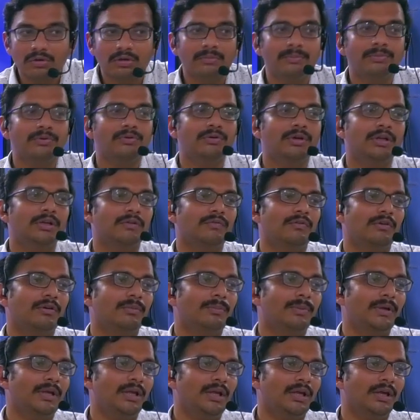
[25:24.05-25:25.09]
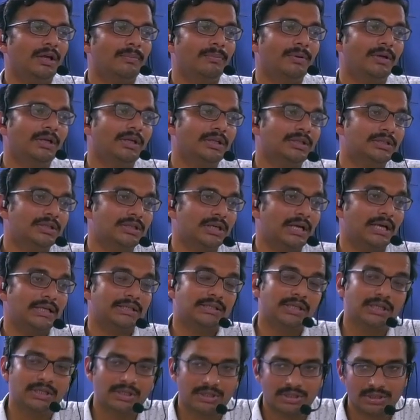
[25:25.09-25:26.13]
computing will be a biggest
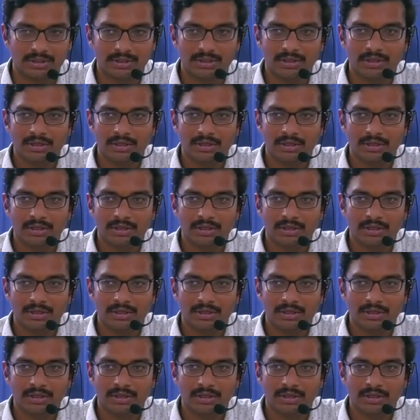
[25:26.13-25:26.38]
asset